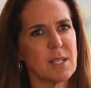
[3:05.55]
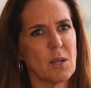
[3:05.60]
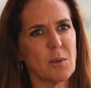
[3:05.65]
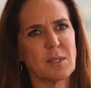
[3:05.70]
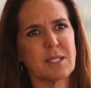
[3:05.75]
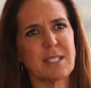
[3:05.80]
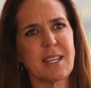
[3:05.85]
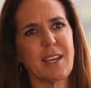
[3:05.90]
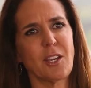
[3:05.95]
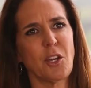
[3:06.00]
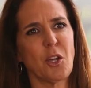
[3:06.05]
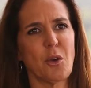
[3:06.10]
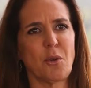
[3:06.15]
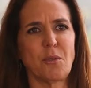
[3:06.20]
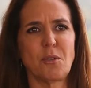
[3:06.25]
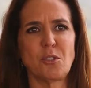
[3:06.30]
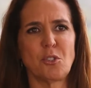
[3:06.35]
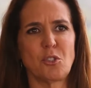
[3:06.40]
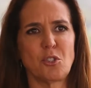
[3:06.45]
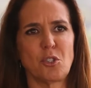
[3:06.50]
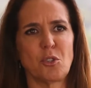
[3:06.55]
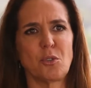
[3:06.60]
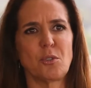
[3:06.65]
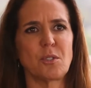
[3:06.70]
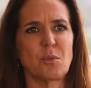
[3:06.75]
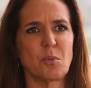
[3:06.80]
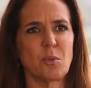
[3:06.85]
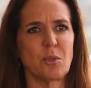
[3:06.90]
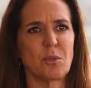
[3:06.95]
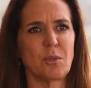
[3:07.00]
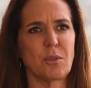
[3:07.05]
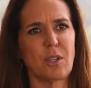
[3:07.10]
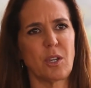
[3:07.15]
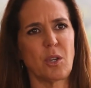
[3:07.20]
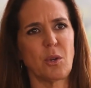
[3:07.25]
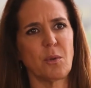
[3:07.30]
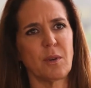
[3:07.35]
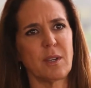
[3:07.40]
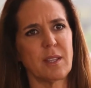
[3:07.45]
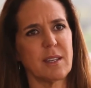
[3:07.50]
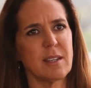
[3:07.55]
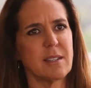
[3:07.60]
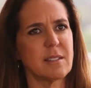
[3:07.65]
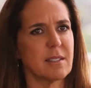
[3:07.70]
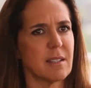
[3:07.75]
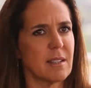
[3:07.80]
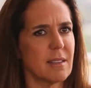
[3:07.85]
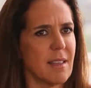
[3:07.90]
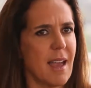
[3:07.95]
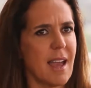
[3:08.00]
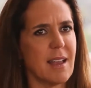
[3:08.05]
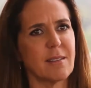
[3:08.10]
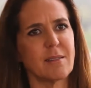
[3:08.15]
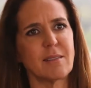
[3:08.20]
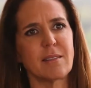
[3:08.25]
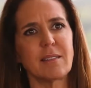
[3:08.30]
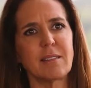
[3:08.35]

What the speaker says: They were saying, this juice will cure this and that